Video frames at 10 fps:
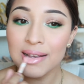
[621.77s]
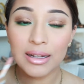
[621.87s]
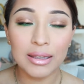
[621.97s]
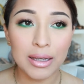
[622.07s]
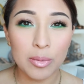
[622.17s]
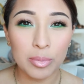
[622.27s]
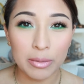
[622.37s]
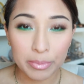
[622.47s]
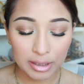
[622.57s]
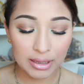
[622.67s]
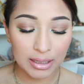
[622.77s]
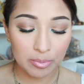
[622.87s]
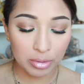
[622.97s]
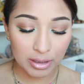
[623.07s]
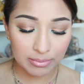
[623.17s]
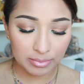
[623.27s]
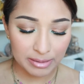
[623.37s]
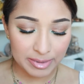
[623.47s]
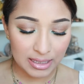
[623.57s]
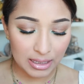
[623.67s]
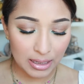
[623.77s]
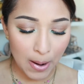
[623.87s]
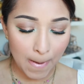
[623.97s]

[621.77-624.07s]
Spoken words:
like a plump lipstick